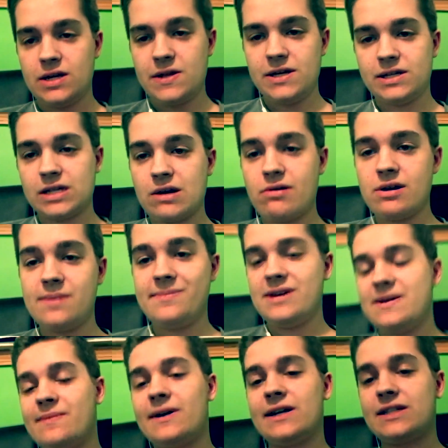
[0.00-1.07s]
this is going to
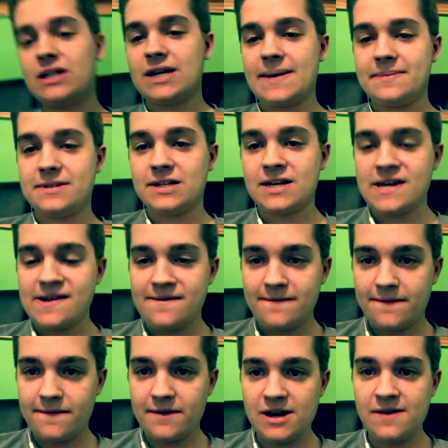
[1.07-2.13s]
be my top 10
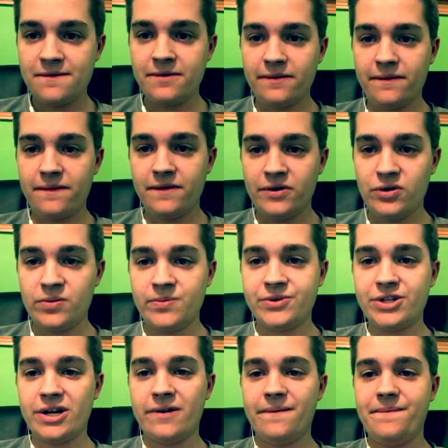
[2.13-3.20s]
favorite
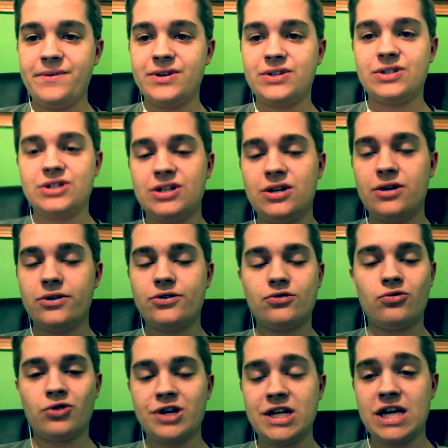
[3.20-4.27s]
films of this year,
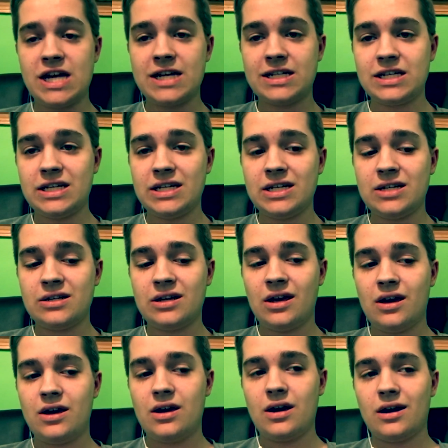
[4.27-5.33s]
2018.
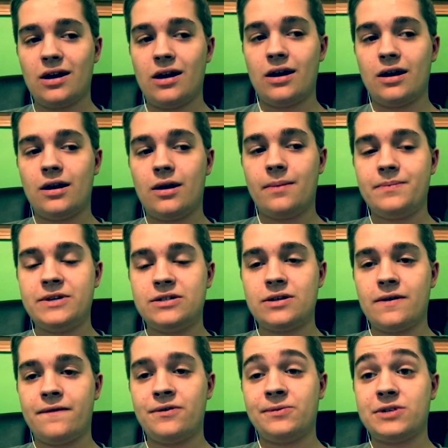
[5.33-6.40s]
Um, these are
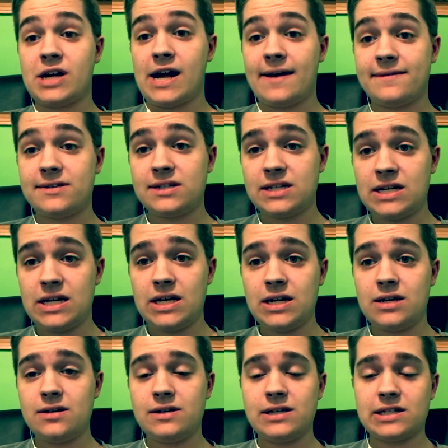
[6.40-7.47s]
the films that I've
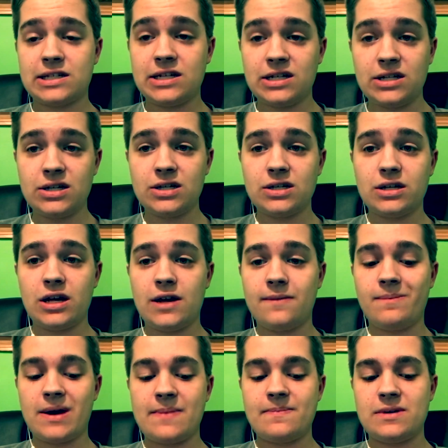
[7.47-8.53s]
seen this year. It
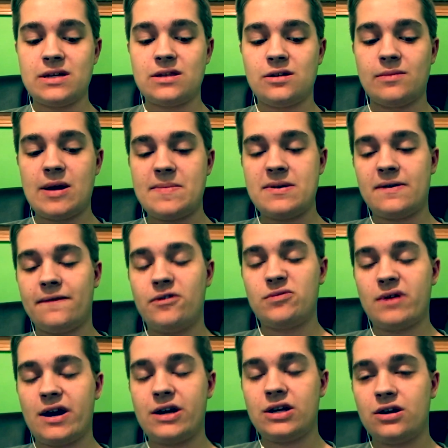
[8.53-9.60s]
might be there might be a film
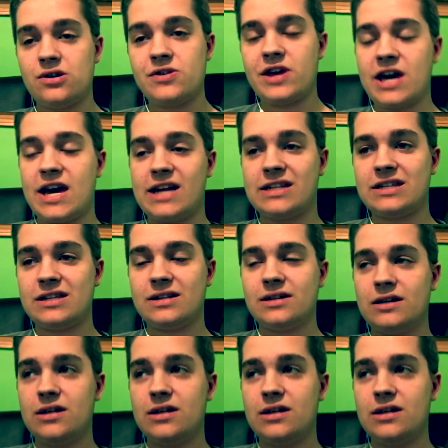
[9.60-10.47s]
on here that